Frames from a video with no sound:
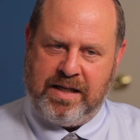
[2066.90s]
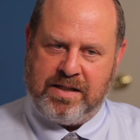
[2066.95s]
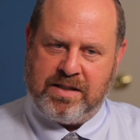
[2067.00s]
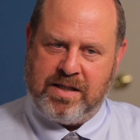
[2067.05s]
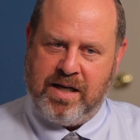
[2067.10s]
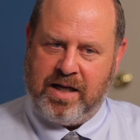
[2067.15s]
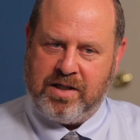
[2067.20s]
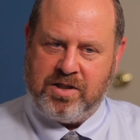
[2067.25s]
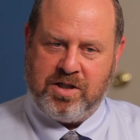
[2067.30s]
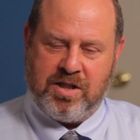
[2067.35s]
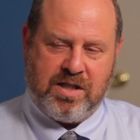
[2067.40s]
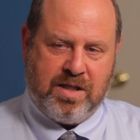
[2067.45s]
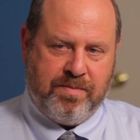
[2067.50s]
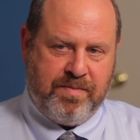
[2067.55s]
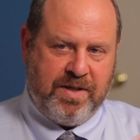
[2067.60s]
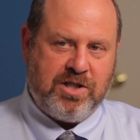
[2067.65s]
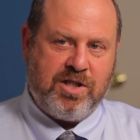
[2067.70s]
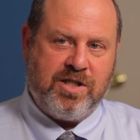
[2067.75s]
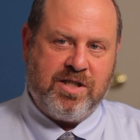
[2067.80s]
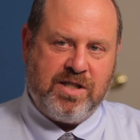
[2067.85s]
not just the
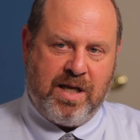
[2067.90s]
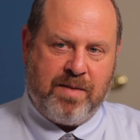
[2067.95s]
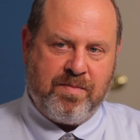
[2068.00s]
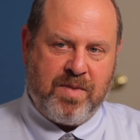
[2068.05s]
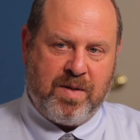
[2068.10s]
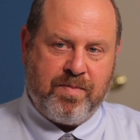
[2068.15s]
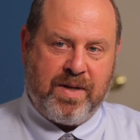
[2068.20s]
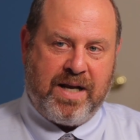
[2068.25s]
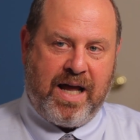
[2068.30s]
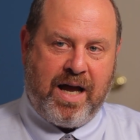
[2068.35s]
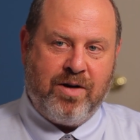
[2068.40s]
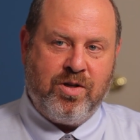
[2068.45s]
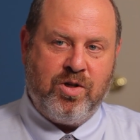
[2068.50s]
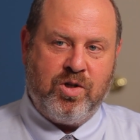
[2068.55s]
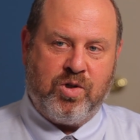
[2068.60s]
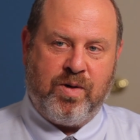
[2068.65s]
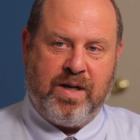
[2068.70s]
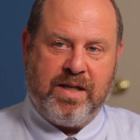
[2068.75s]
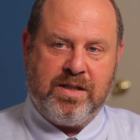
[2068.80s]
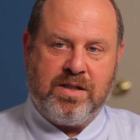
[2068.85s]
mission statement, but how do you
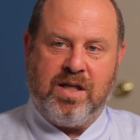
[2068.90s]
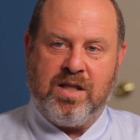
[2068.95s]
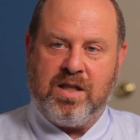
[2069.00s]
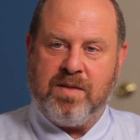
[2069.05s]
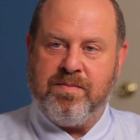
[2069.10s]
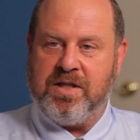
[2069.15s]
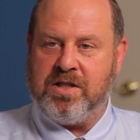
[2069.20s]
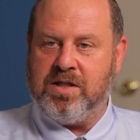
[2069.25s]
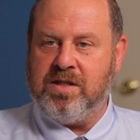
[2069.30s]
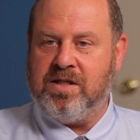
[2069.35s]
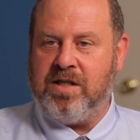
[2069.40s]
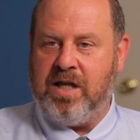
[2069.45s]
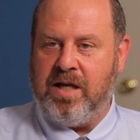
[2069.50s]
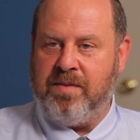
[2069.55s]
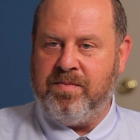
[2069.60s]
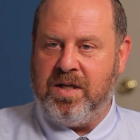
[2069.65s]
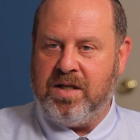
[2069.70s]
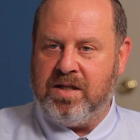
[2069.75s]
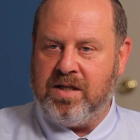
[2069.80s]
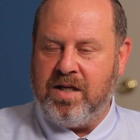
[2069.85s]
translate the mission
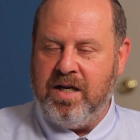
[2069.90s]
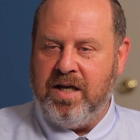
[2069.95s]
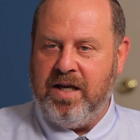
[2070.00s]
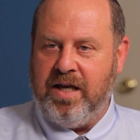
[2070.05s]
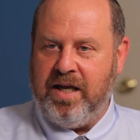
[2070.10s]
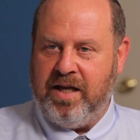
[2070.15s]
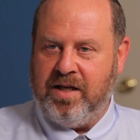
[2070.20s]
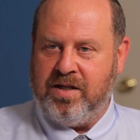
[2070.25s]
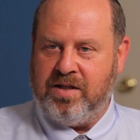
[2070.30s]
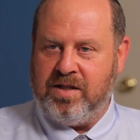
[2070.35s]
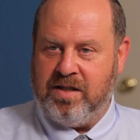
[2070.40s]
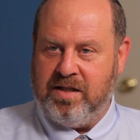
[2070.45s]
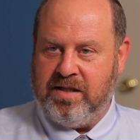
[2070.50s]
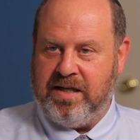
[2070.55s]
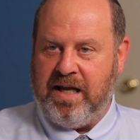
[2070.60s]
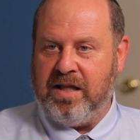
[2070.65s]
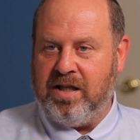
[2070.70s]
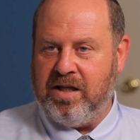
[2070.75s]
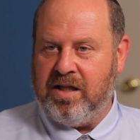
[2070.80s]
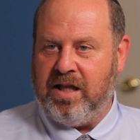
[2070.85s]
statement into the
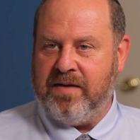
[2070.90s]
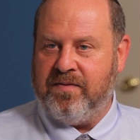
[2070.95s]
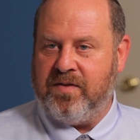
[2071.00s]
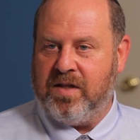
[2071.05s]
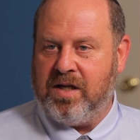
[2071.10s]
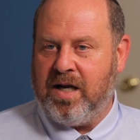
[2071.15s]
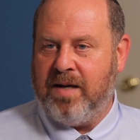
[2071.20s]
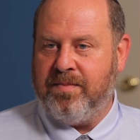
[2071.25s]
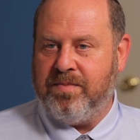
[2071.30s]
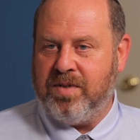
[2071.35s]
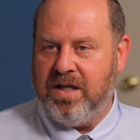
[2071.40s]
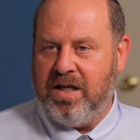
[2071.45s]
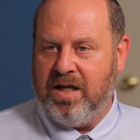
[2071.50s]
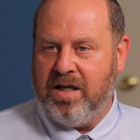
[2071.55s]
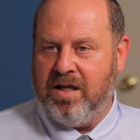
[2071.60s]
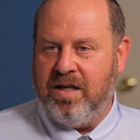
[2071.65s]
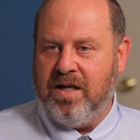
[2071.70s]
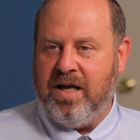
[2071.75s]
daily life of the company?